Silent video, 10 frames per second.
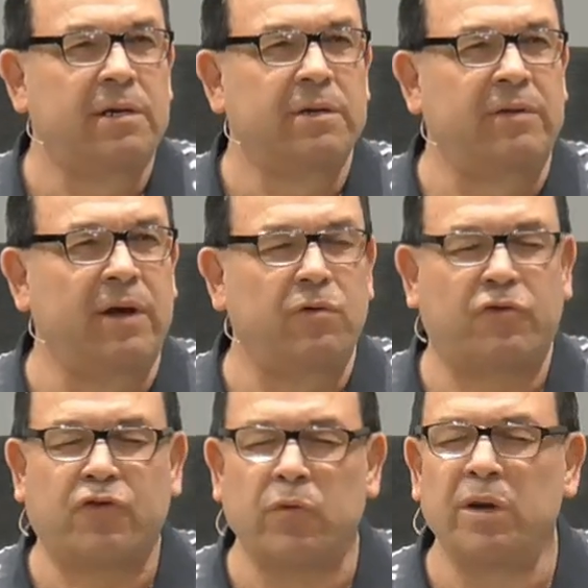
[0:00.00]
that
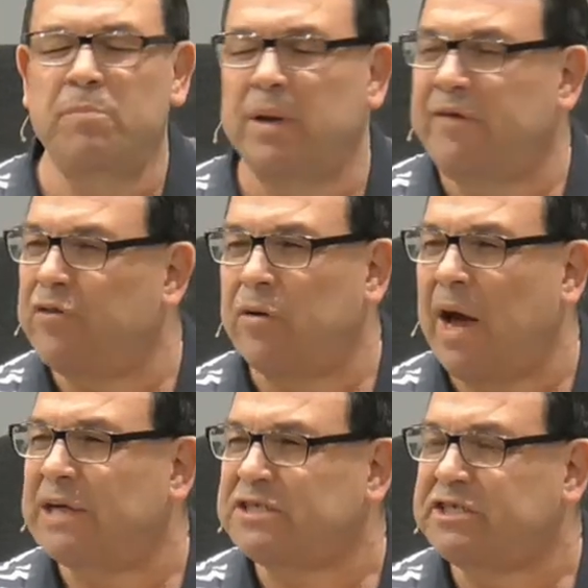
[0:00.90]
truly believe they're
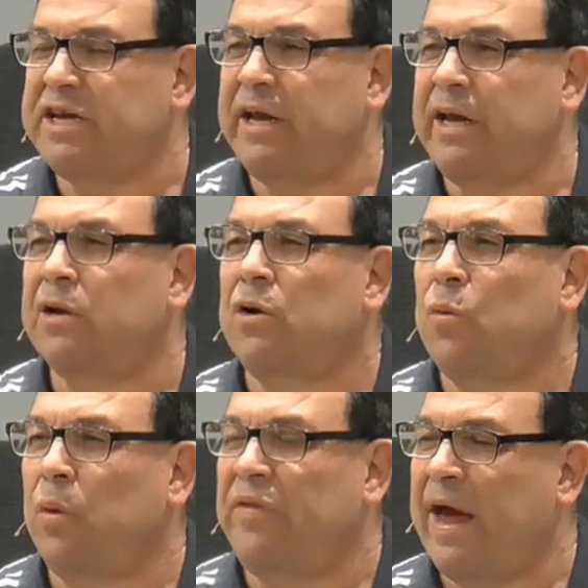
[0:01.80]
not sinning
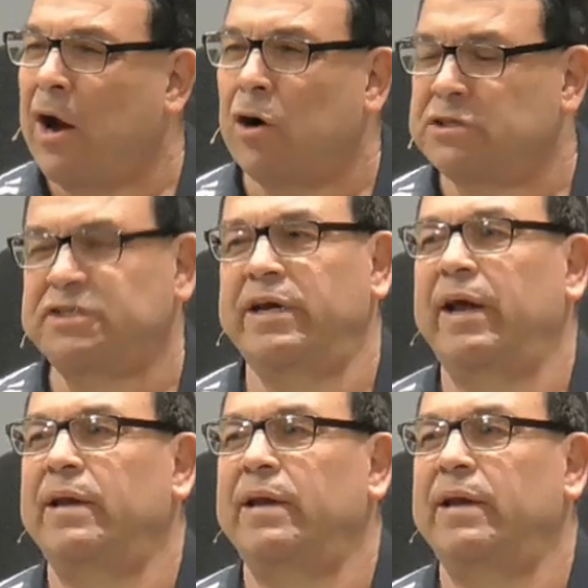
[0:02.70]
when they are sinning,